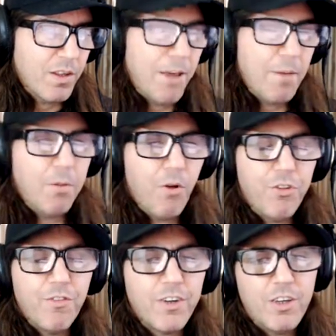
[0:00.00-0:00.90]
And both
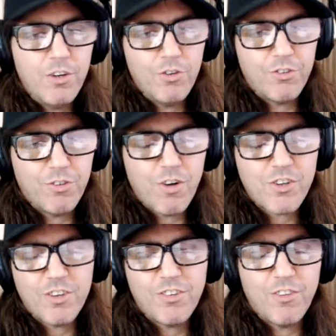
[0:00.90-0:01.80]
have accused, the
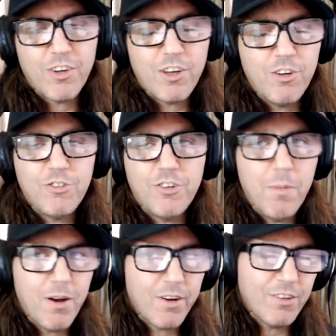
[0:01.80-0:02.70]
Russians have accused the
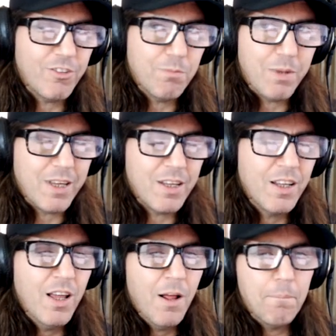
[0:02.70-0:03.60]
Americans of being
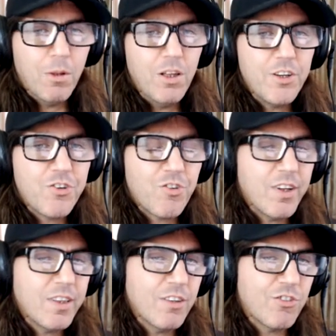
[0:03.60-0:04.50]

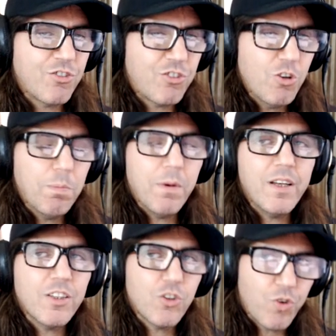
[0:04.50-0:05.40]
belligerent and stupid
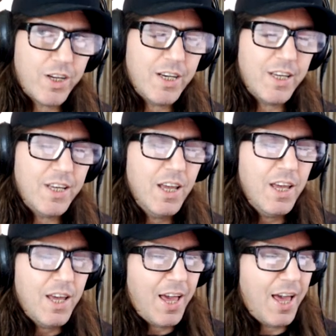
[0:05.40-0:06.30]
and greedy
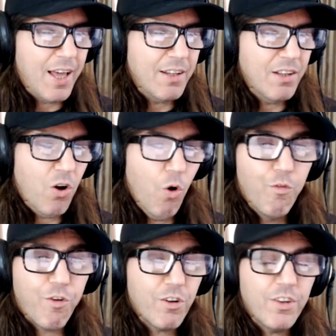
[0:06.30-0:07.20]
and
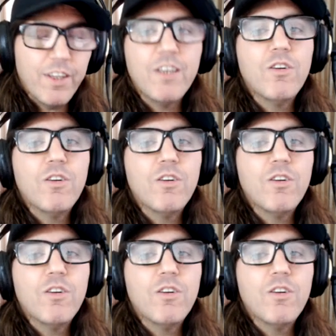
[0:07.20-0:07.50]
overtly,